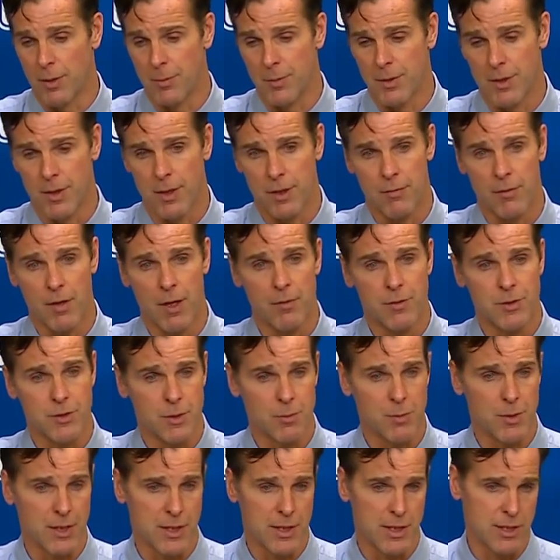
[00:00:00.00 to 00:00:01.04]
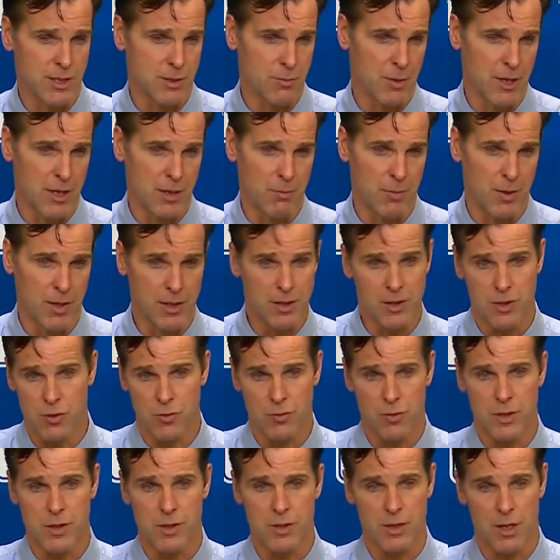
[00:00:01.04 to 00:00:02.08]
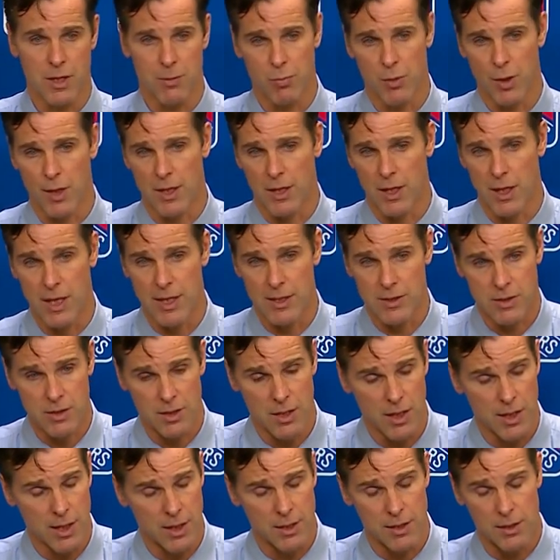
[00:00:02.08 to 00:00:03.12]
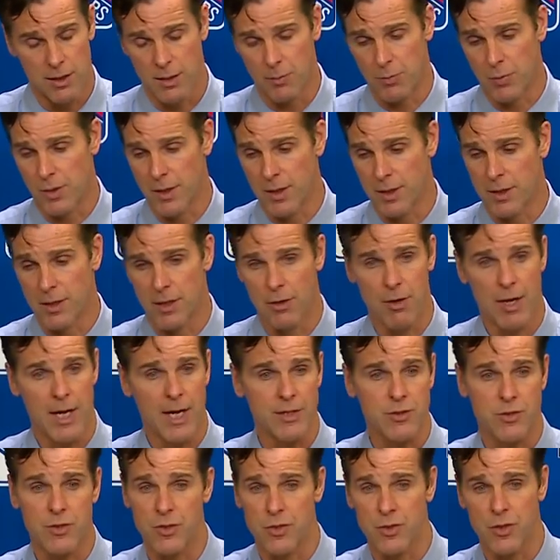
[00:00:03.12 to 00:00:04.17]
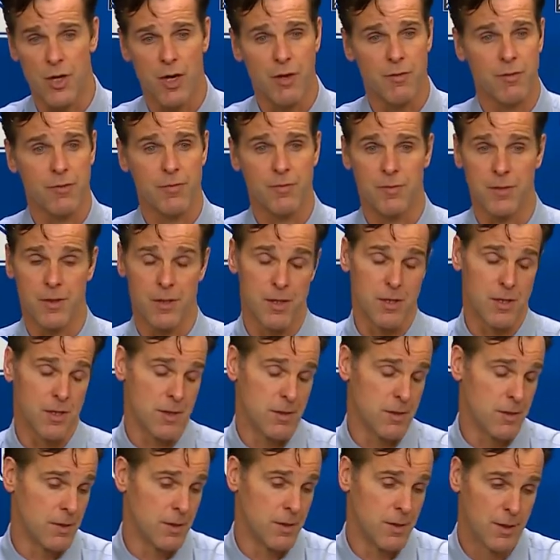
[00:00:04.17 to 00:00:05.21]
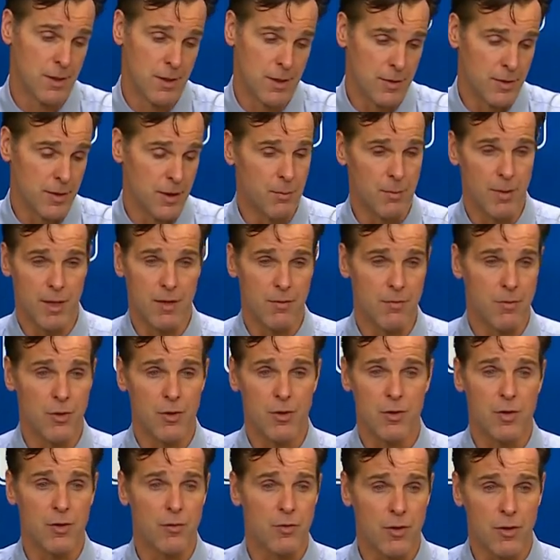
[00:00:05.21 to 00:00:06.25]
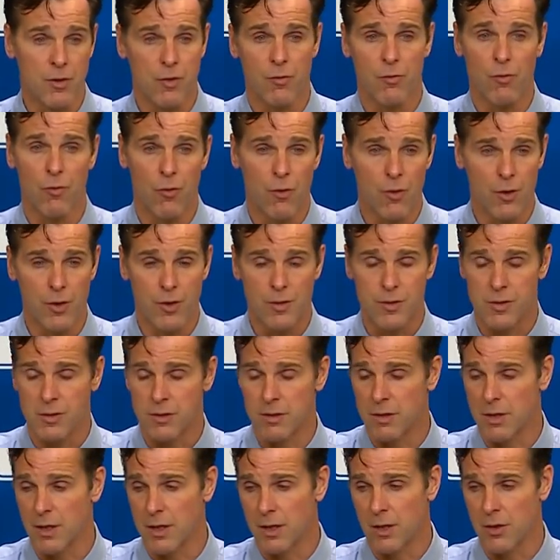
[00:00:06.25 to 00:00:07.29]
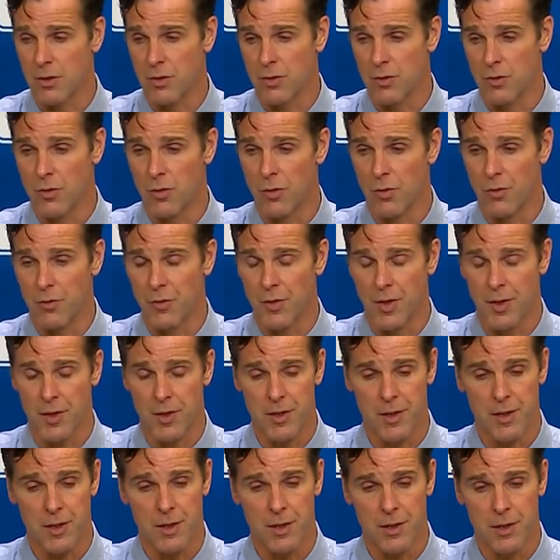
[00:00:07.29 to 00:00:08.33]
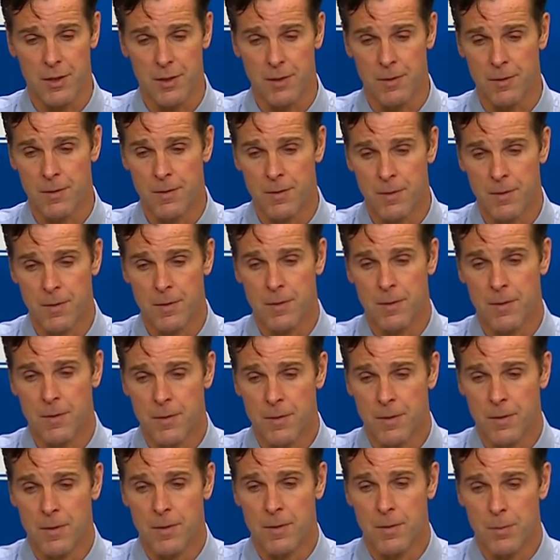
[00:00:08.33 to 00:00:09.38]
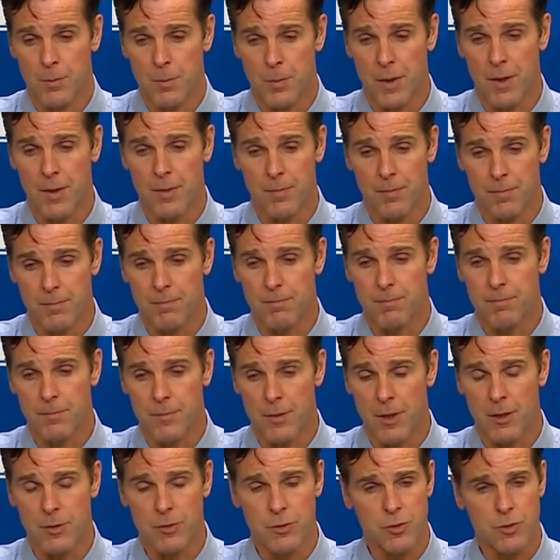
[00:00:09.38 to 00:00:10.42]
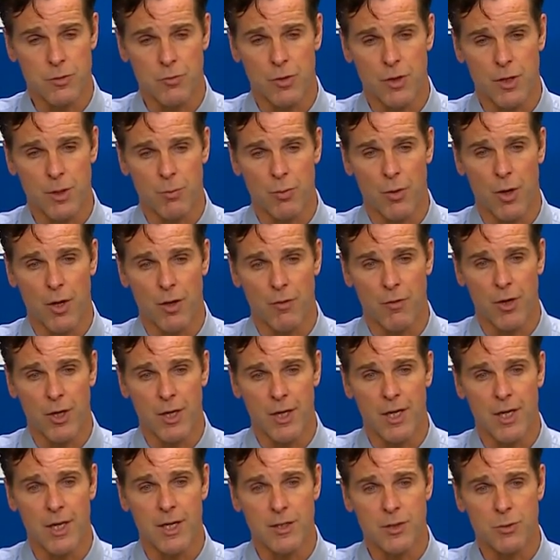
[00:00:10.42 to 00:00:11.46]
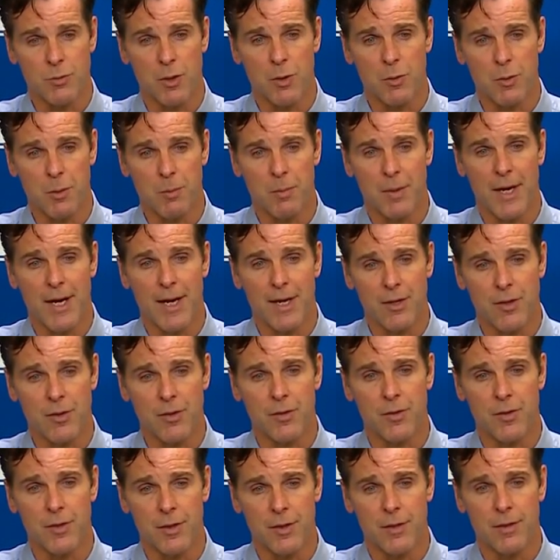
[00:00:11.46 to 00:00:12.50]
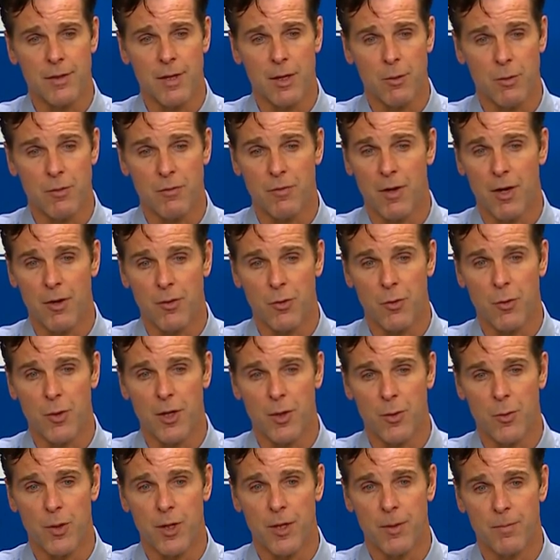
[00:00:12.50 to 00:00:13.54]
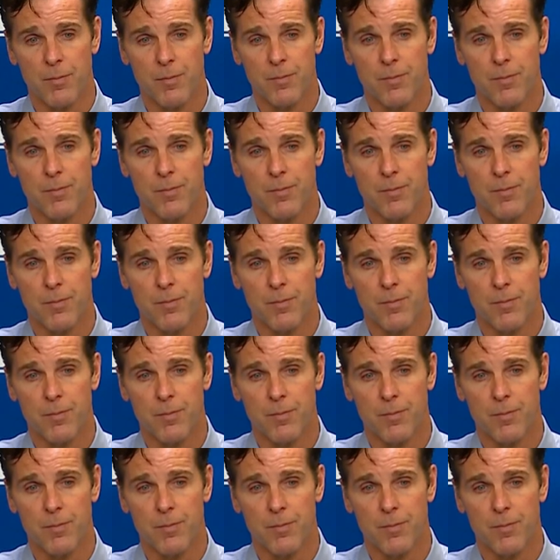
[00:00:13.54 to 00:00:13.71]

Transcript: I mean, they've obviously been decimated by injuries and they played last night and they played their asses off and they made it very difficult for us and they got good goaltending. But, you know, I was just really proud of our guys, the way we battled and how we found a way to win.